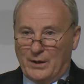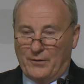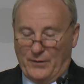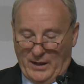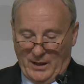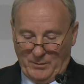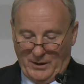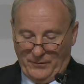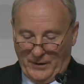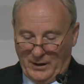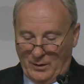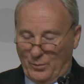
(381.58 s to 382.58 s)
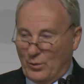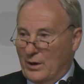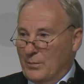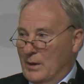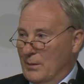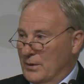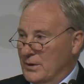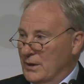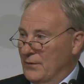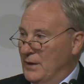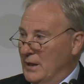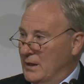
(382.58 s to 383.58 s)
to thank my fellow board members, and
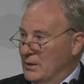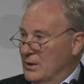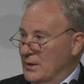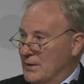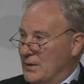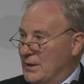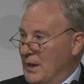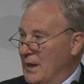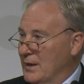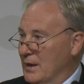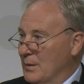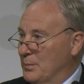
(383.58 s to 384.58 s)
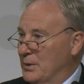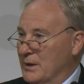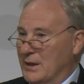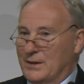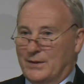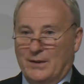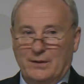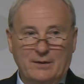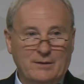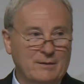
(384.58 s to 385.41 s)
if they could just stand up, please,